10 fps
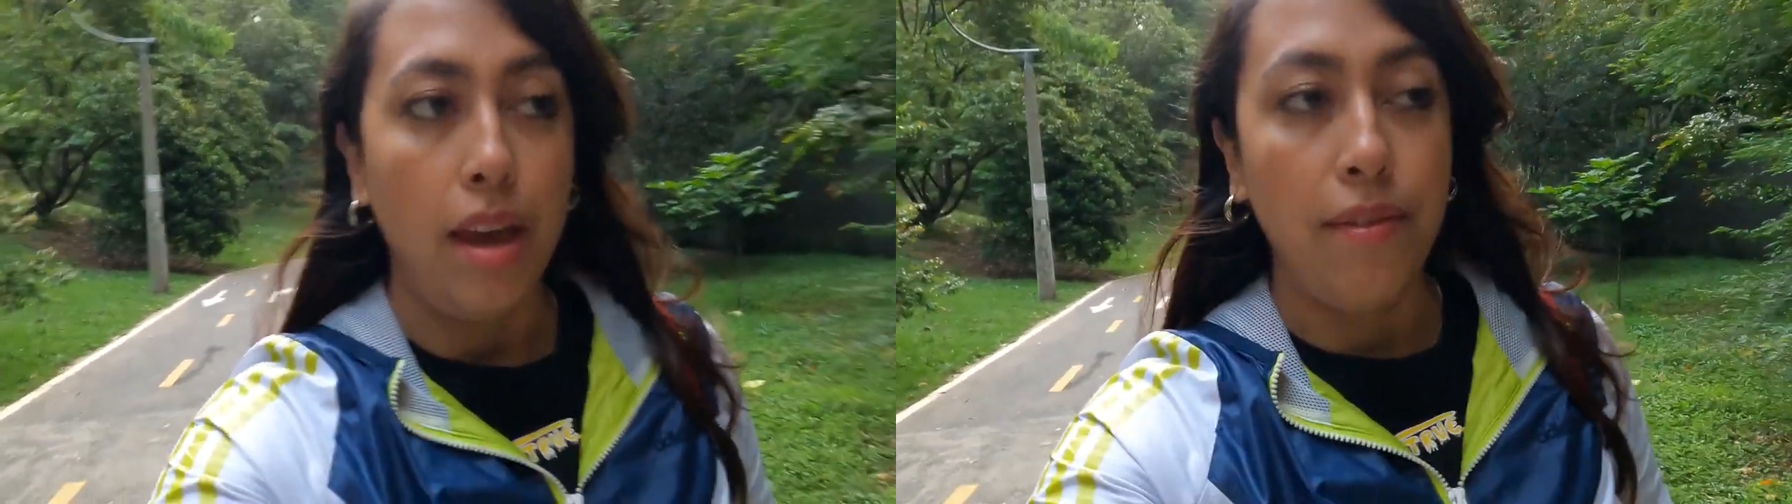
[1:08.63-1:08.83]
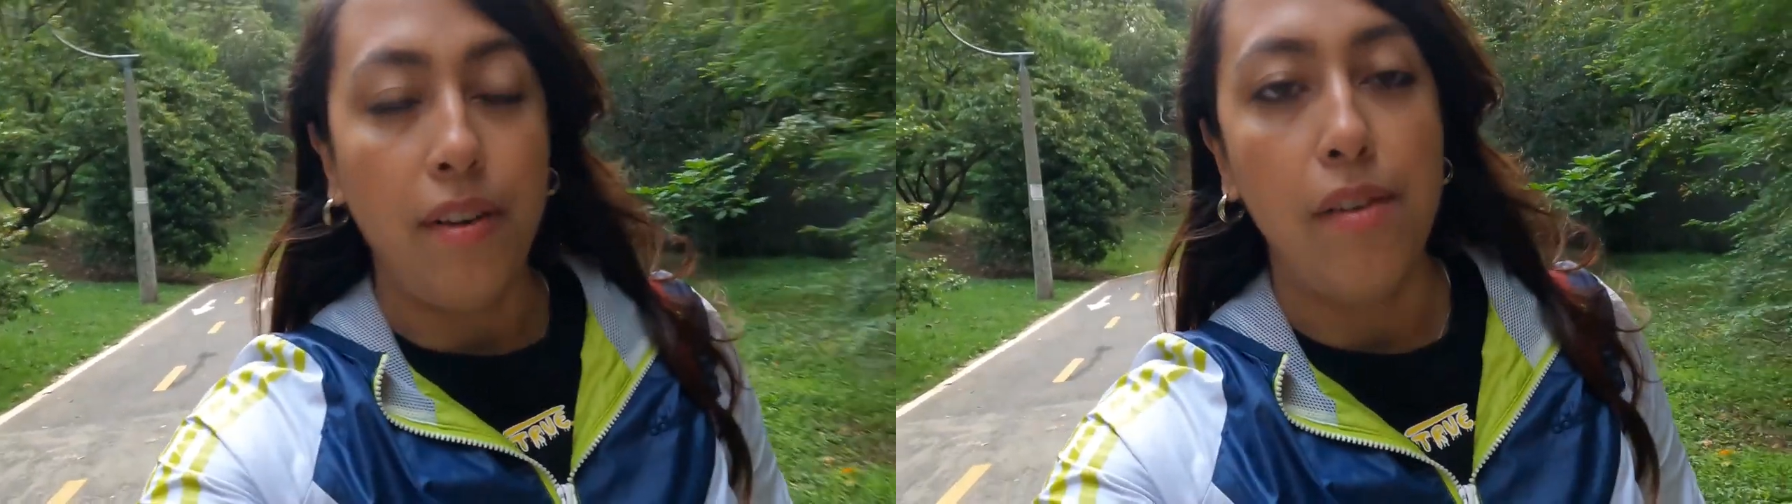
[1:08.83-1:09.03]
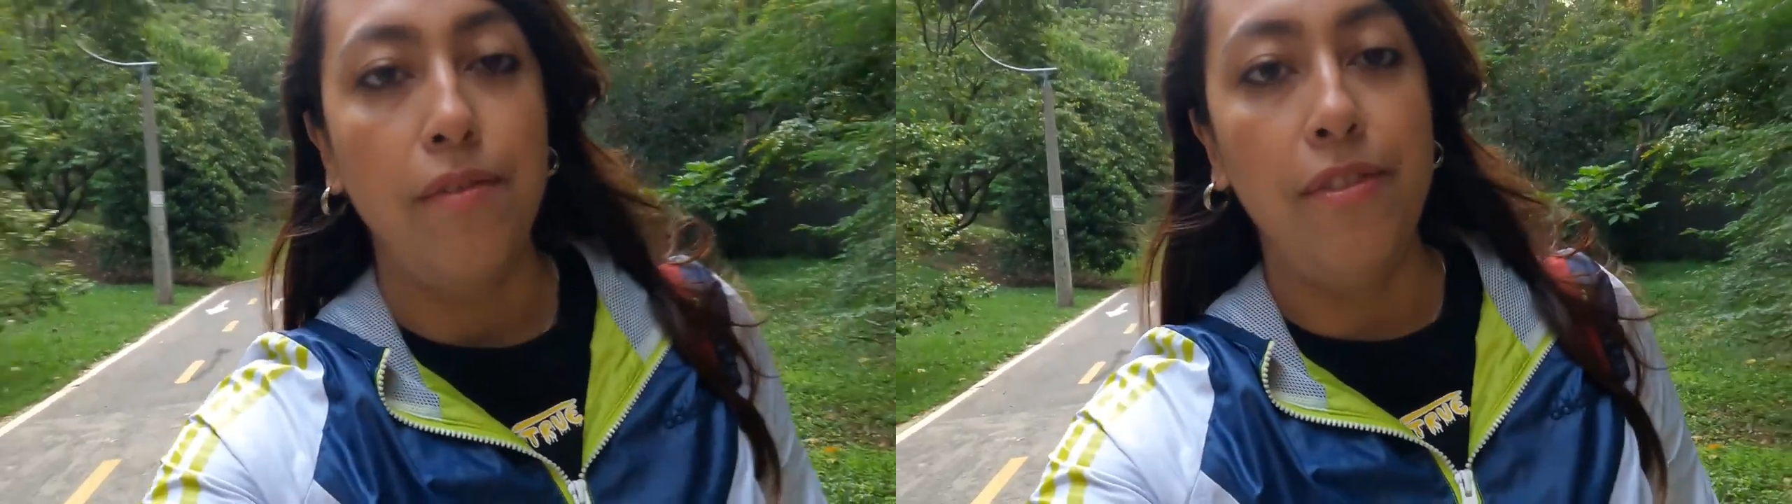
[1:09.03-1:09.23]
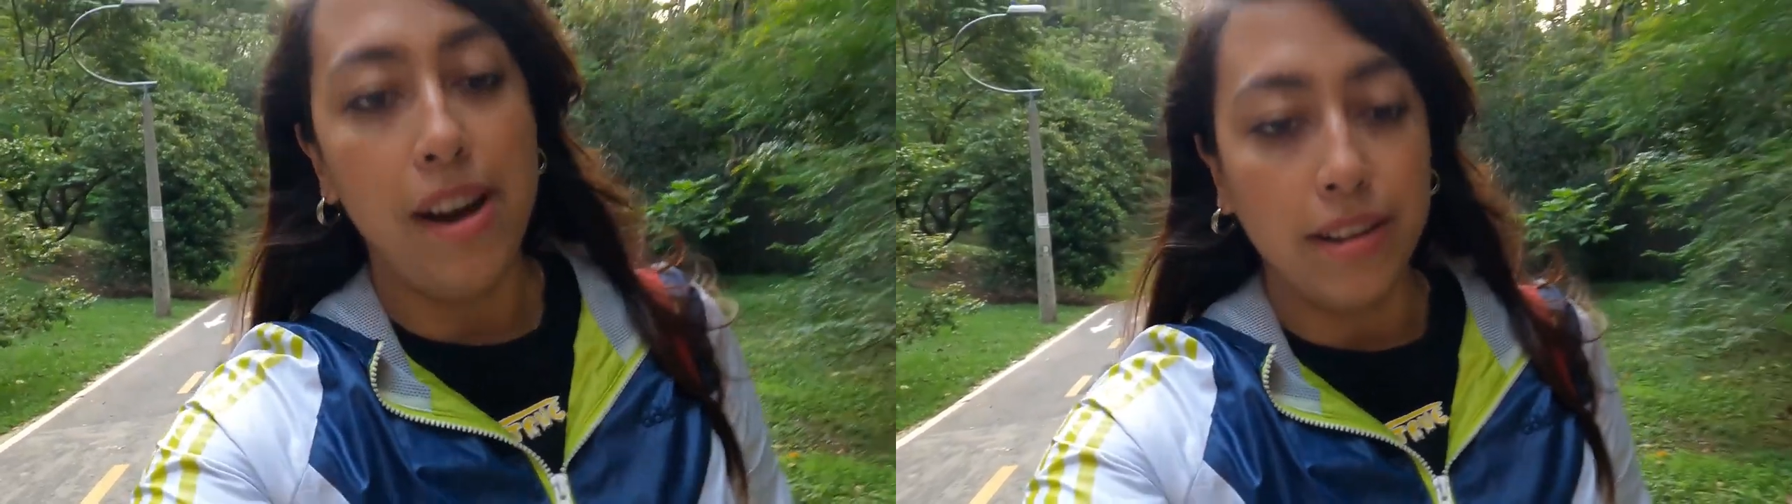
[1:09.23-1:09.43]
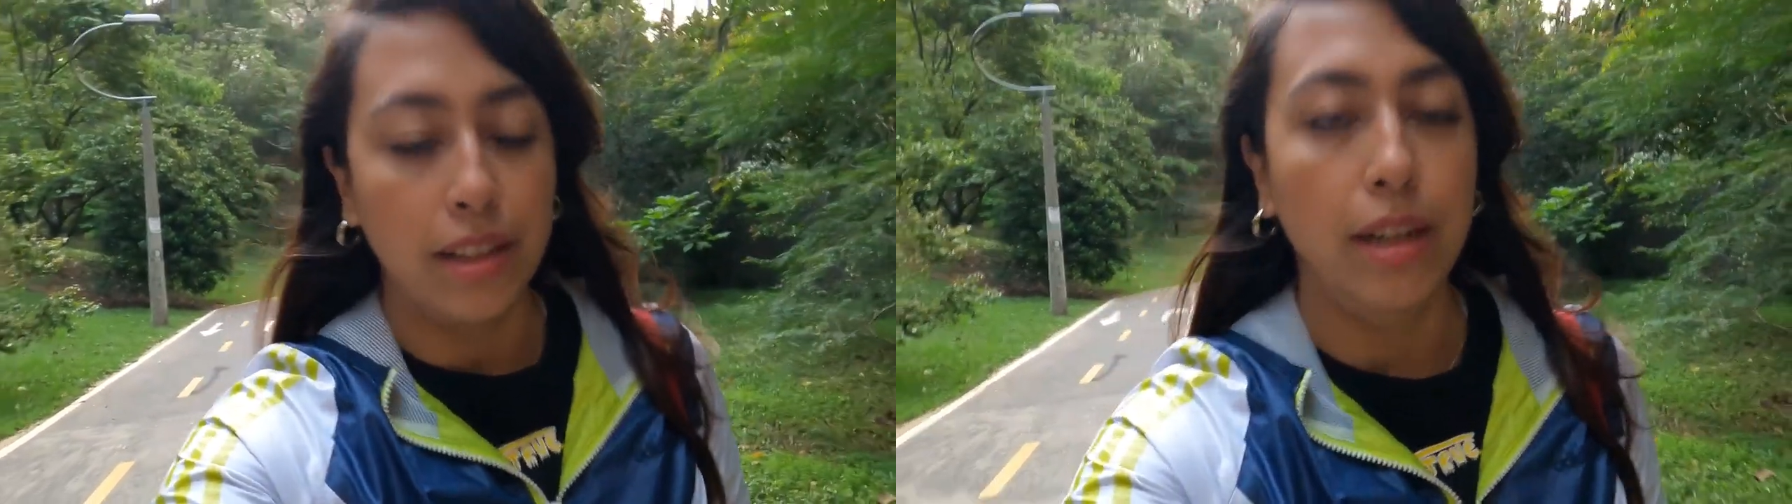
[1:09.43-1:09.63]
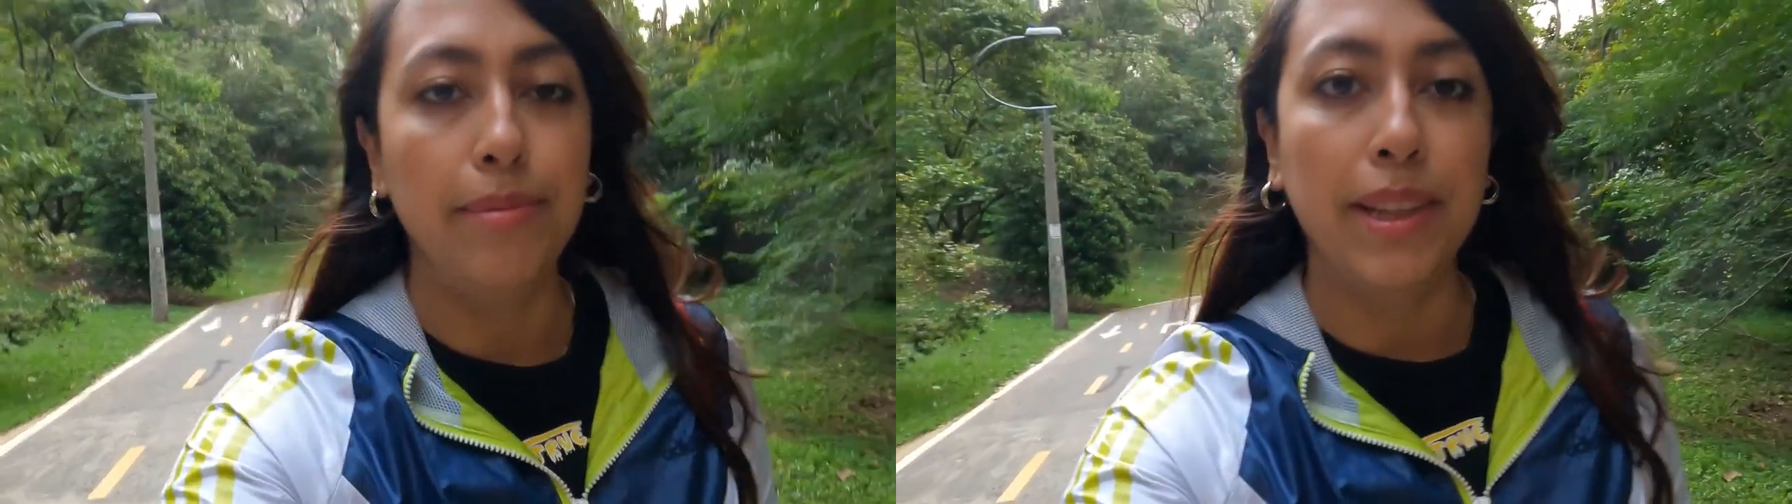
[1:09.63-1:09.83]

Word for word: if I'm fast and I'm